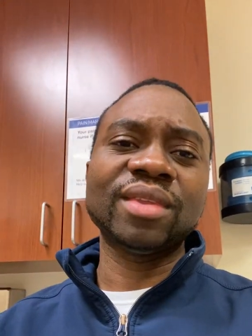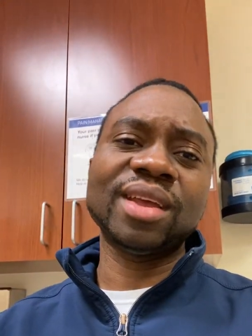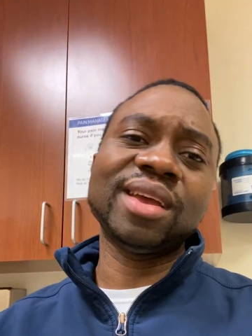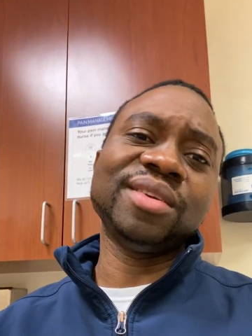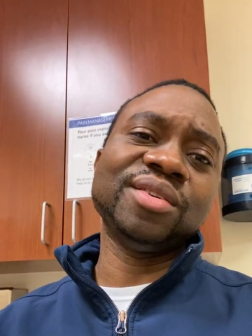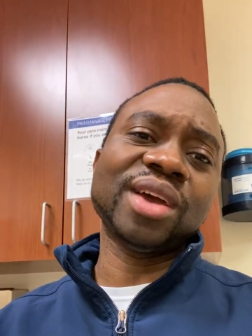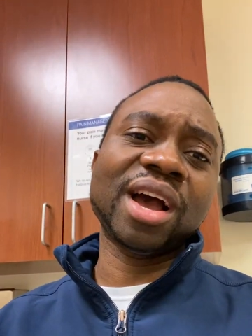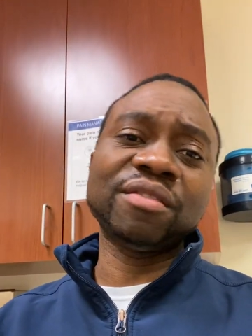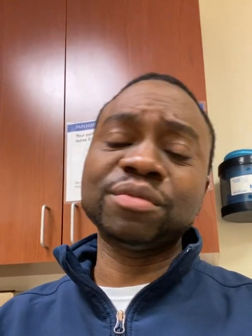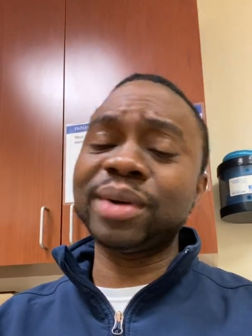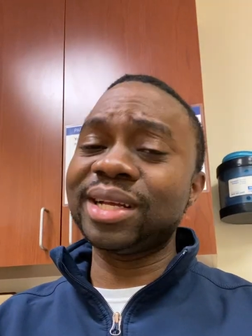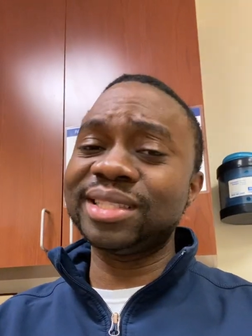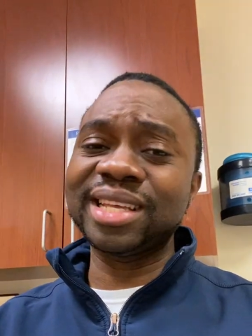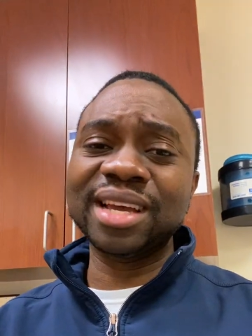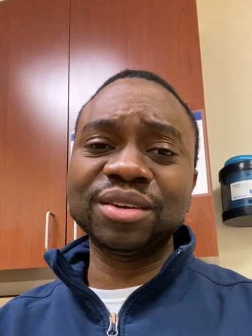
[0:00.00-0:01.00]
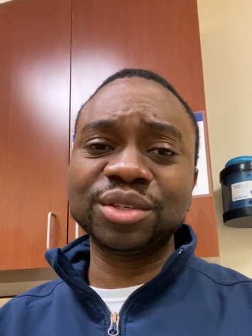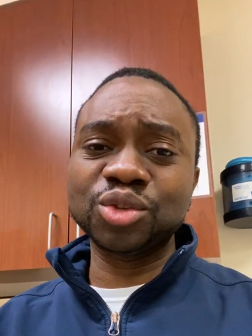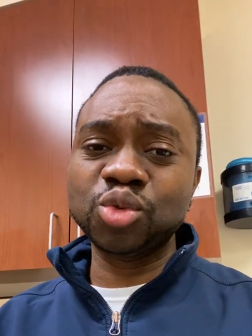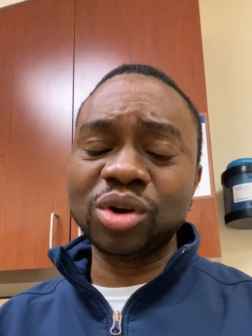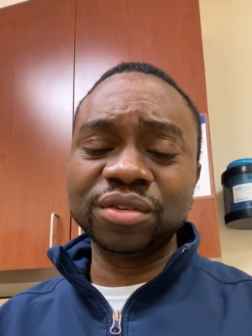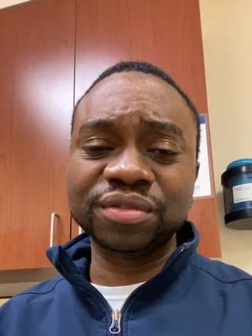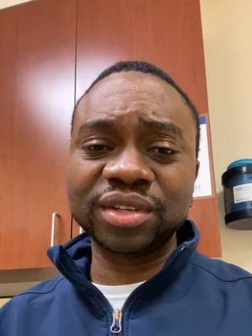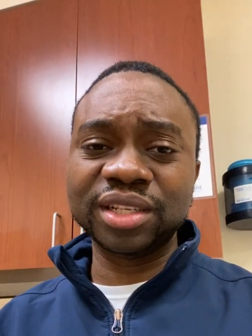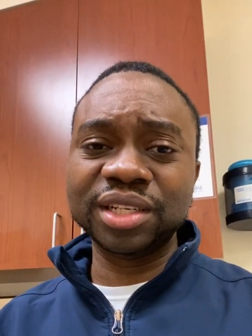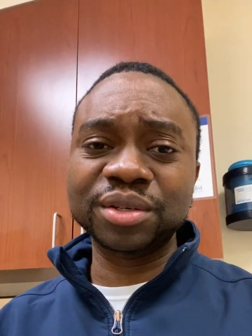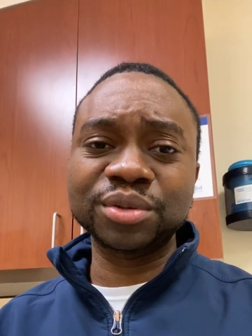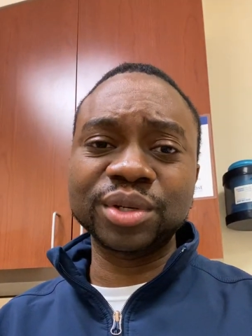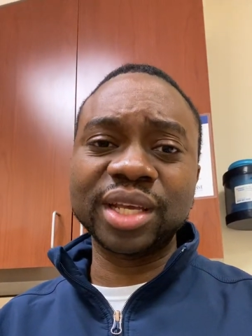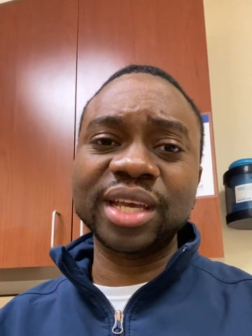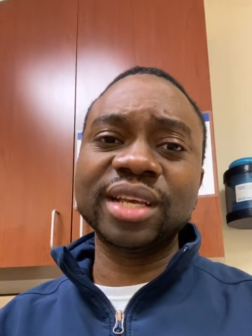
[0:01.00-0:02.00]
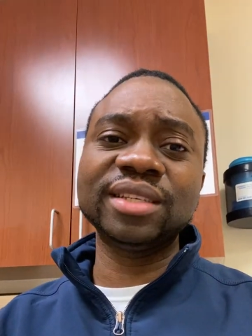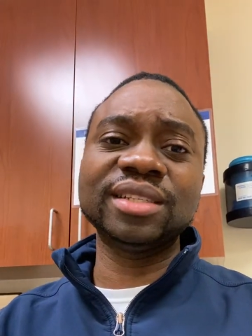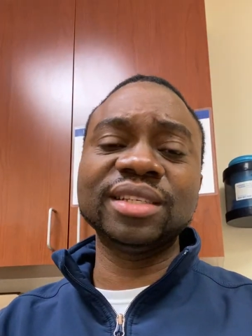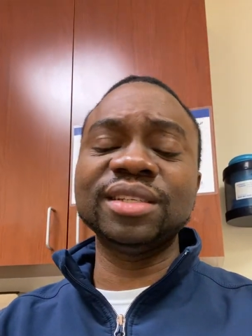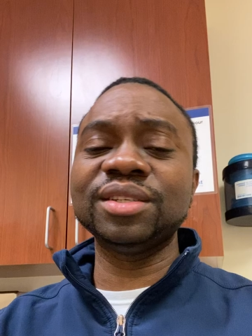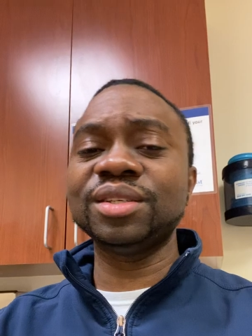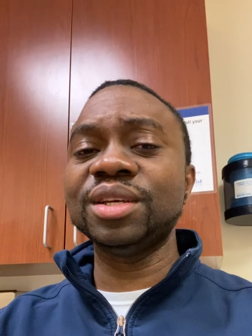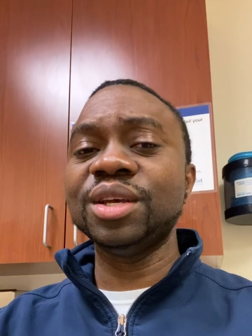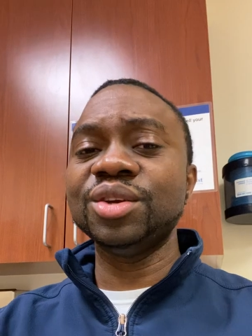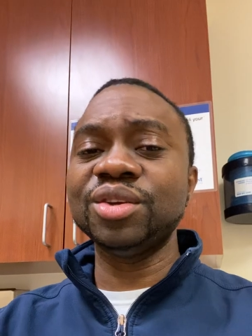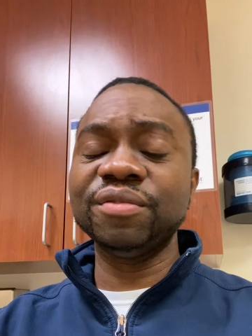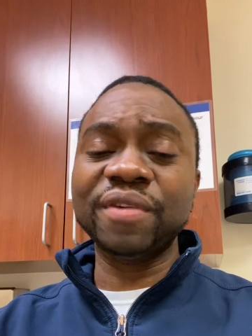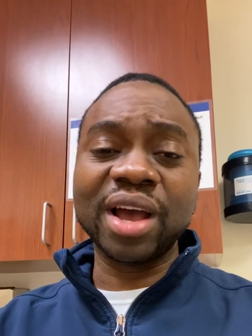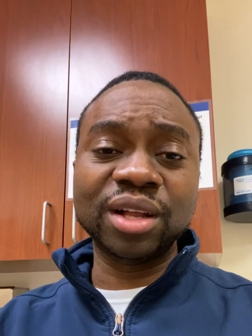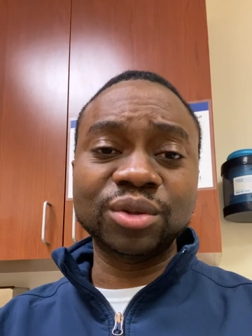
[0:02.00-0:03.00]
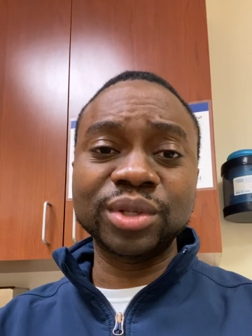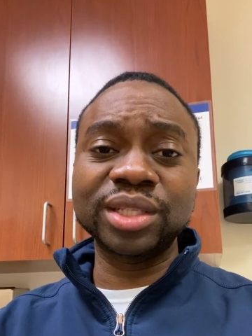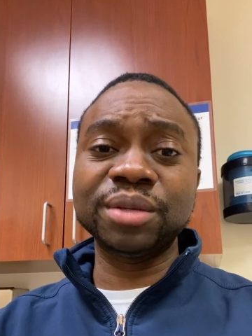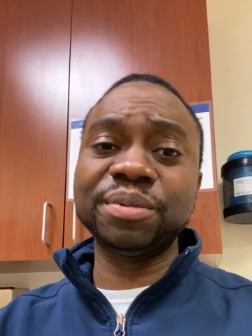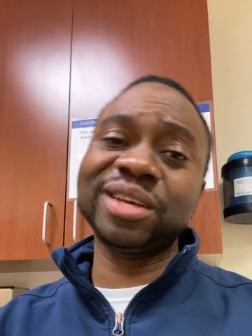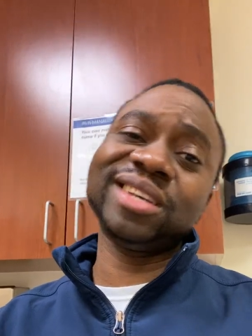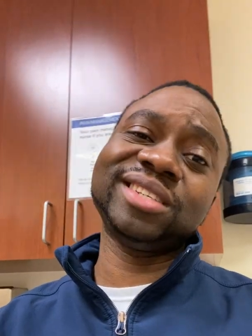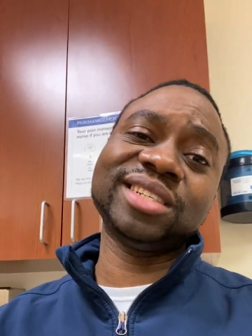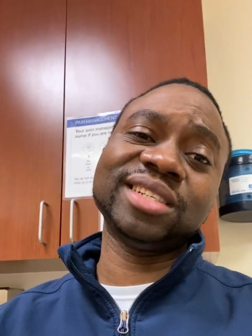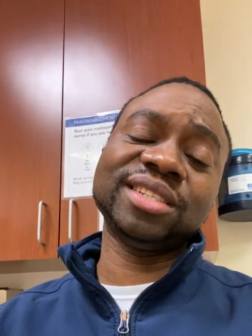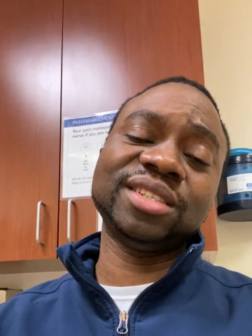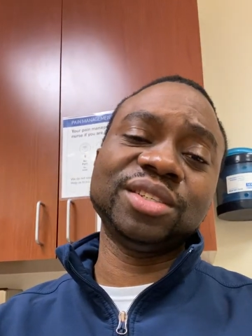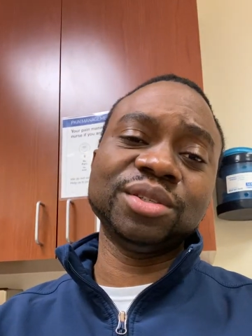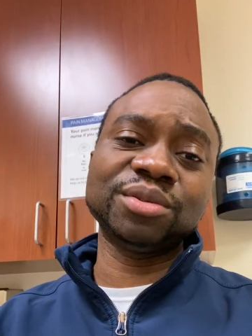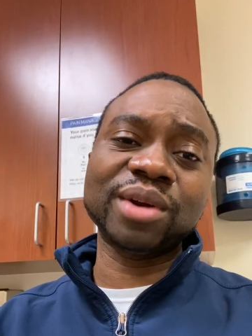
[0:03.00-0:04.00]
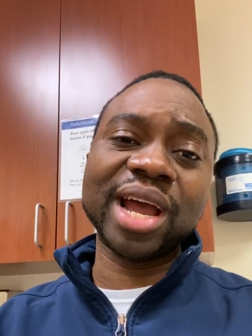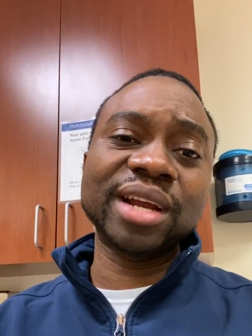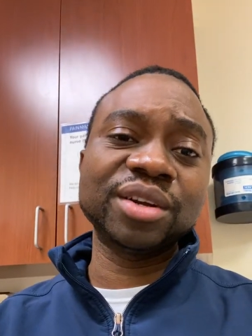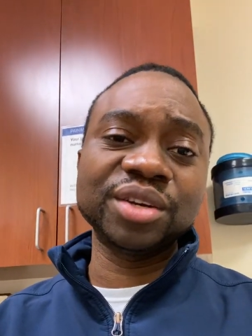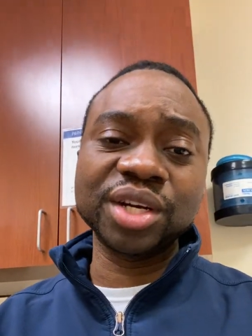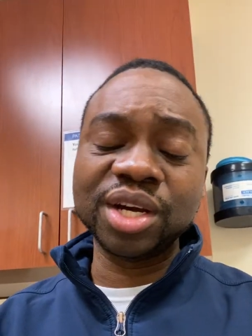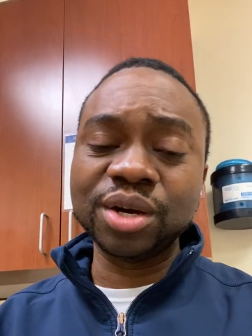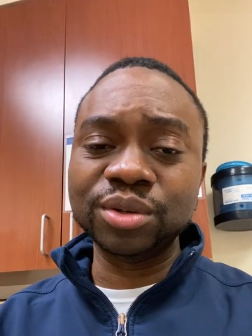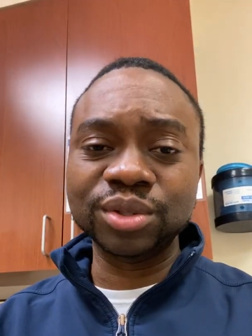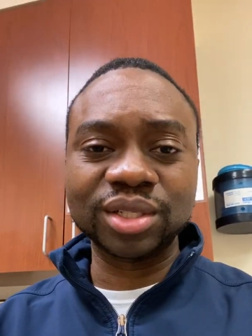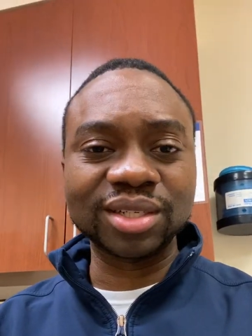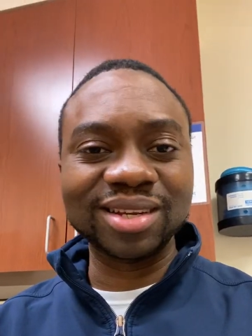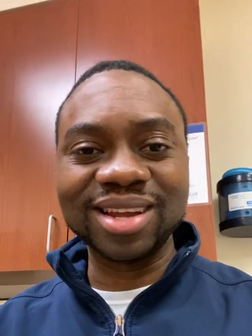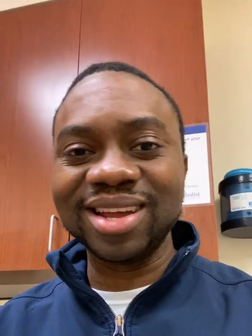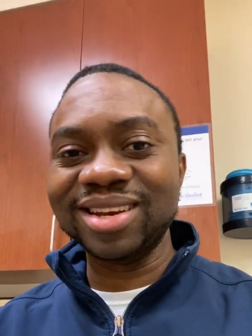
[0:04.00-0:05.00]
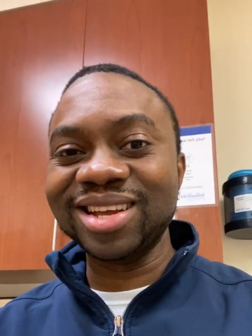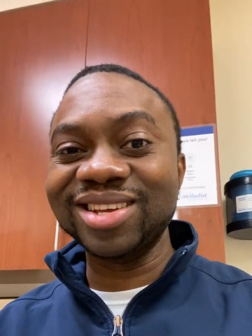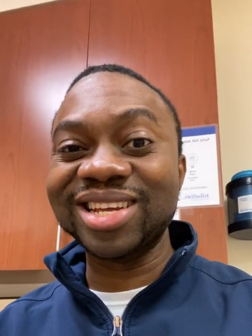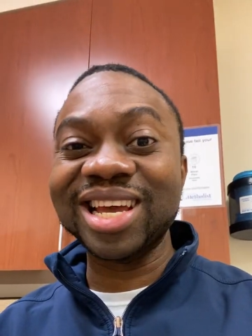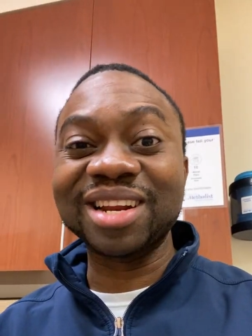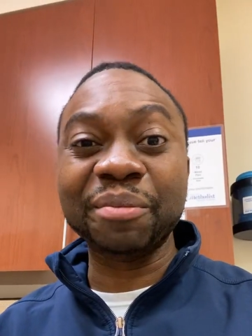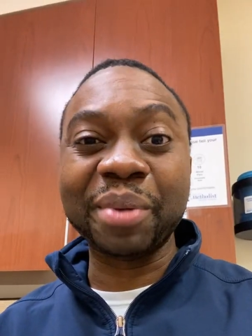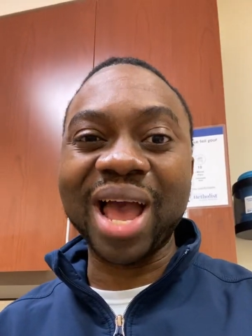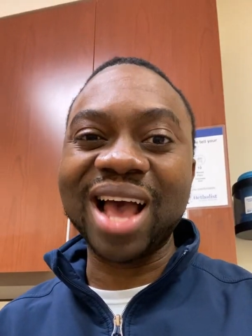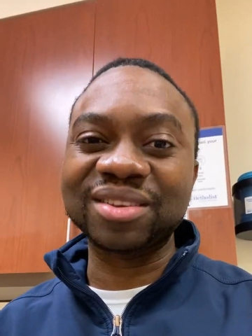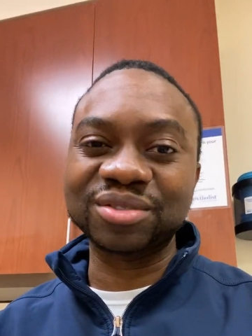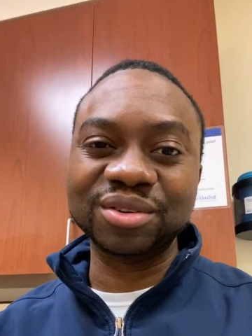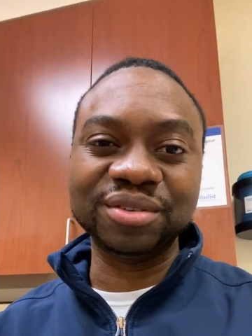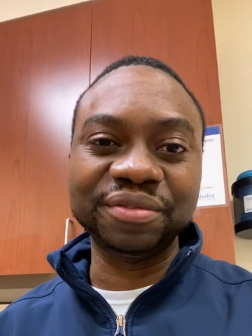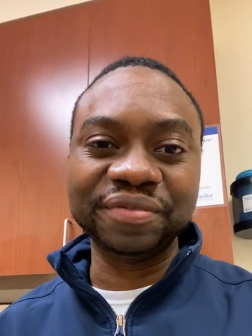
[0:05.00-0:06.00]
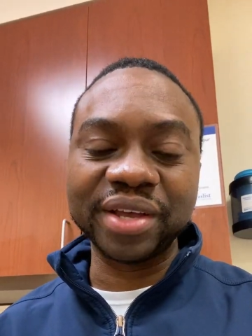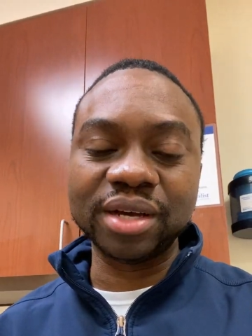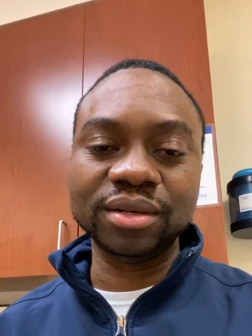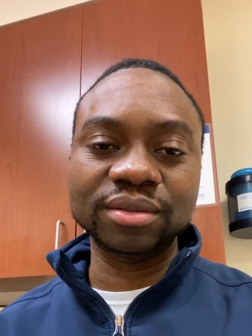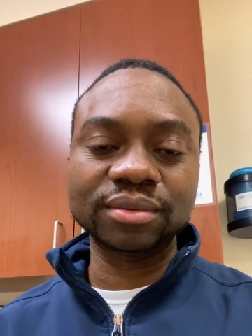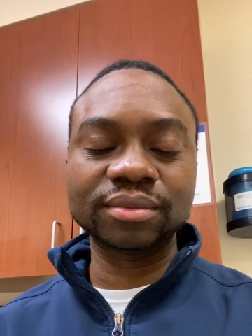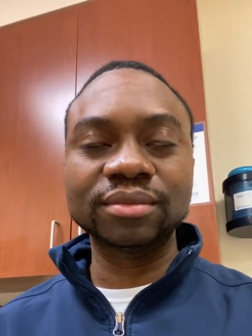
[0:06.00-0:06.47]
And you have about 10 or 12 clinical cases. You evaluate the patients, you write a note, and then you get a pass or a fail.